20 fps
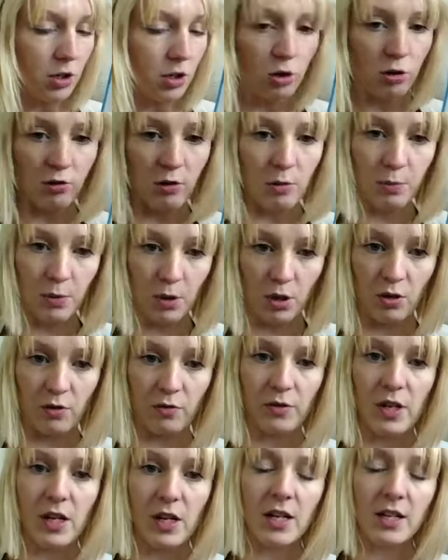or
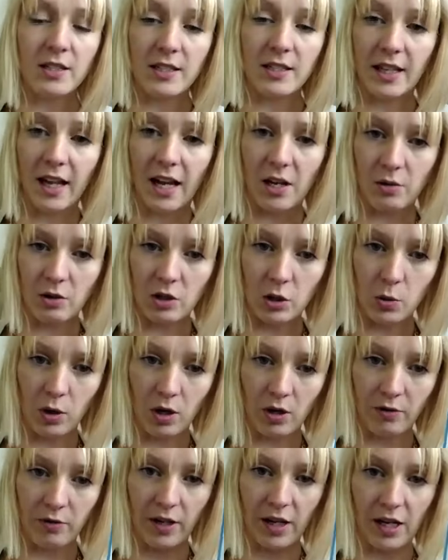above to get you into
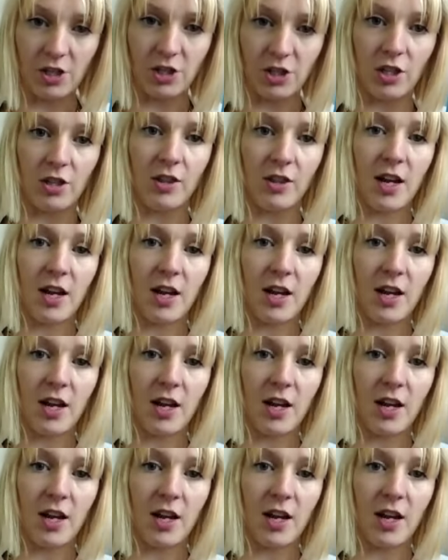qualification.